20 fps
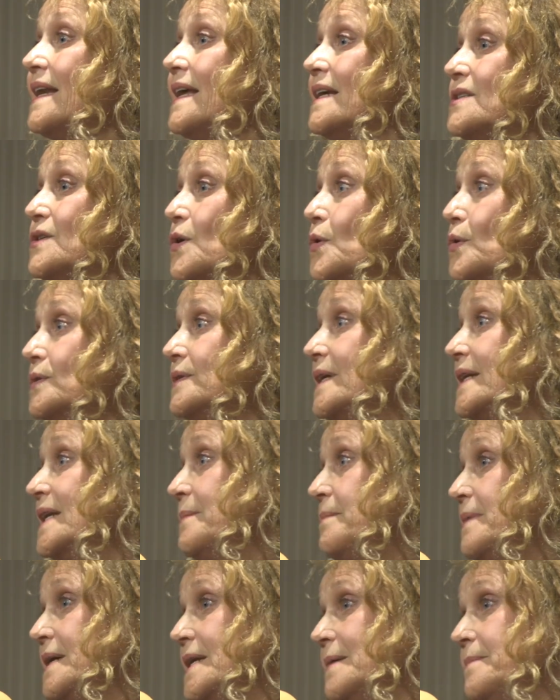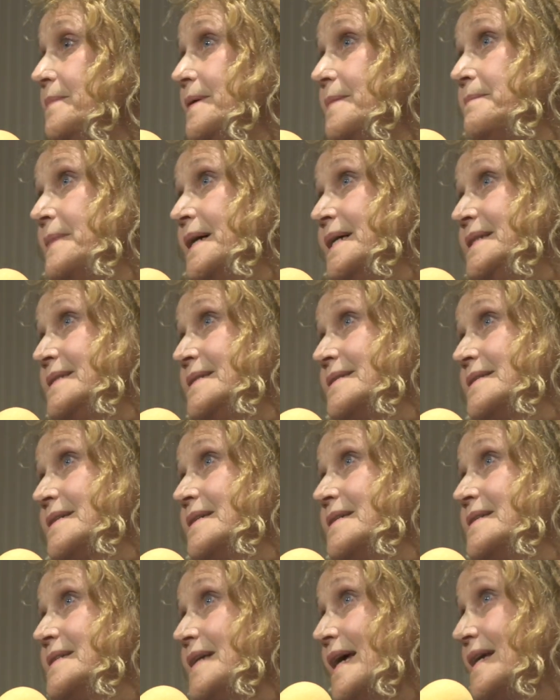that I told anybody, but my
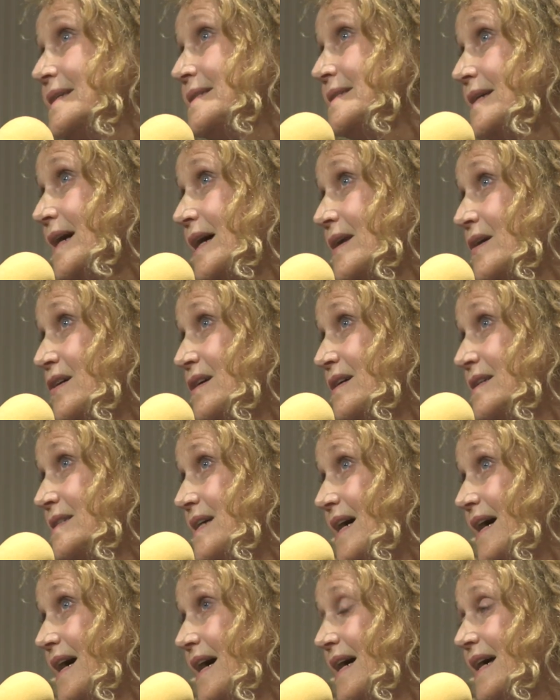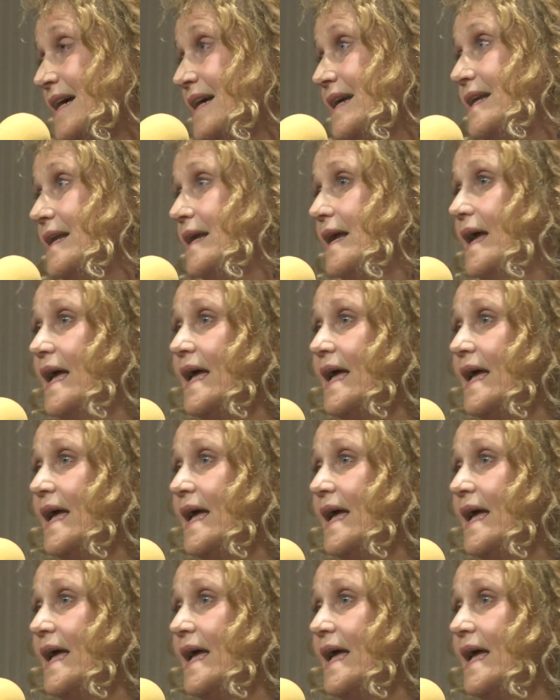discontent got hard to hide,